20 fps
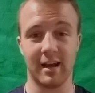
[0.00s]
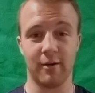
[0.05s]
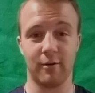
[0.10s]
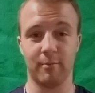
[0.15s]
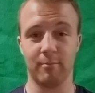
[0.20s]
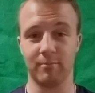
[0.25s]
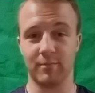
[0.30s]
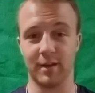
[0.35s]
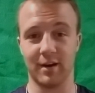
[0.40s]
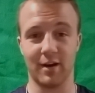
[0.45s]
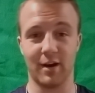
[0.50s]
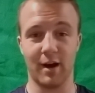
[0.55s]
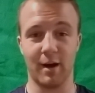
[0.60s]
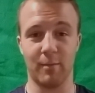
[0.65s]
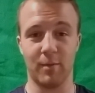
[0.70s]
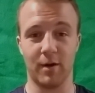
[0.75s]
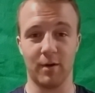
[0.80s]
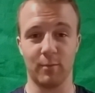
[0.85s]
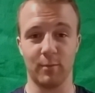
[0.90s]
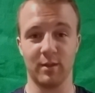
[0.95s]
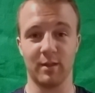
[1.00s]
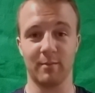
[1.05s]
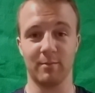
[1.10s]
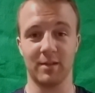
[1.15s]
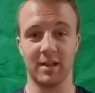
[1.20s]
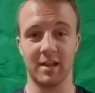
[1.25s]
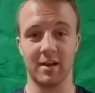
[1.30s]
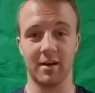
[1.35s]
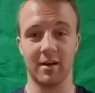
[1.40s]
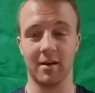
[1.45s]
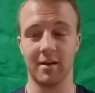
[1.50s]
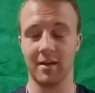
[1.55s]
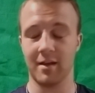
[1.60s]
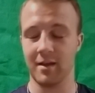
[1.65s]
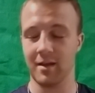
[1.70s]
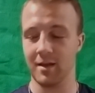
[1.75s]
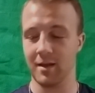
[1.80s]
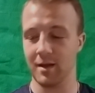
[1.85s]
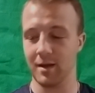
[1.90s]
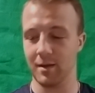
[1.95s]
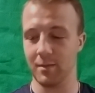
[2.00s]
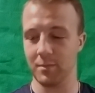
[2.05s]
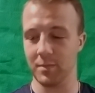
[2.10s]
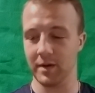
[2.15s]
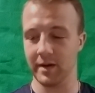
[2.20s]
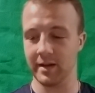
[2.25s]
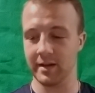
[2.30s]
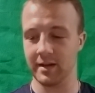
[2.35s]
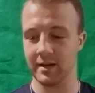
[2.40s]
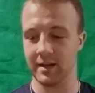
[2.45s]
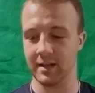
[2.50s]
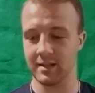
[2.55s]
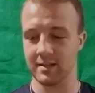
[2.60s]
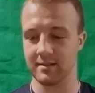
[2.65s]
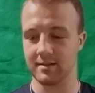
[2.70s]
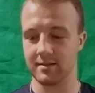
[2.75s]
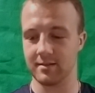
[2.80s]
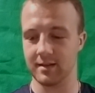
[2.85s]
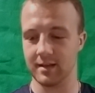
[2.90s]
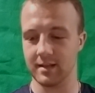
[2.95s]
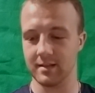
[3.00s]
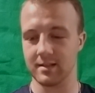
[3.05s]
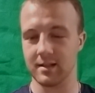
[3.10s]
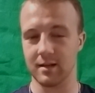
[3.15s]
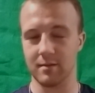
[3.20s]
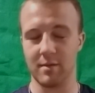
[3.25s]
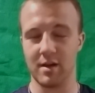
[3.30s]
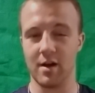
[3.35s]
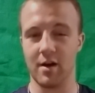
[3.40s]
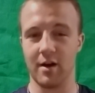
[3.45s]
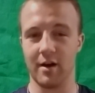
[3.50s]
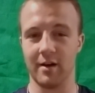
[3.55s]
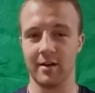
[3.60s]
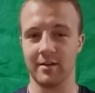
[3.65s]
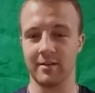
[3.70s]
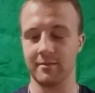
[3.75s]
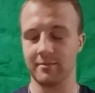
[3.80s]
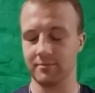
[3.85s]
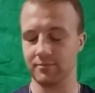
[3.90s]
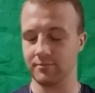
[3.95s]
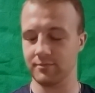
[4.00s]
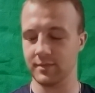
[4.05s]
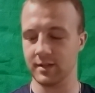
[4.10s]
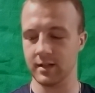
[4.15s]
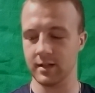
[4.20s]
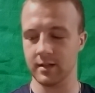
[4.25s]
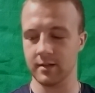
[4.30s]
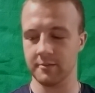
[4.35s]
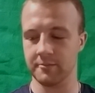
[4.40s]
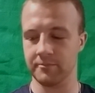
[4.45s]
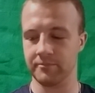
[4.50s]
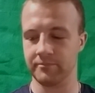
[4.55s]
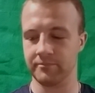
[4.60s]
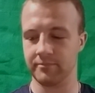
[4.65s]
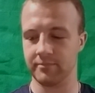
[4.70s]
now. I'm gonna hop on with him later. But it's gonna be hard, you know.